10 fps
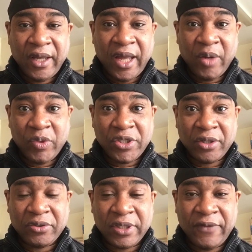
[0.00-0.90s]
I wish I
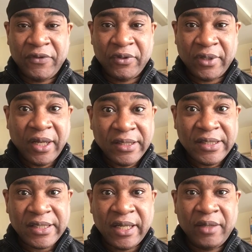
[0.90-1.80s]
could give you an
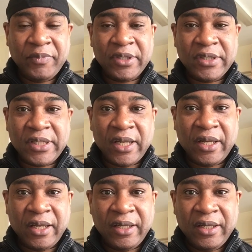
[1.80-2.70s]
answer, but
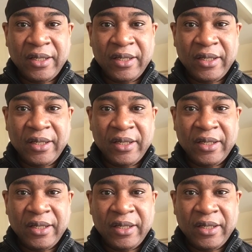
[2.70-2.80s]
I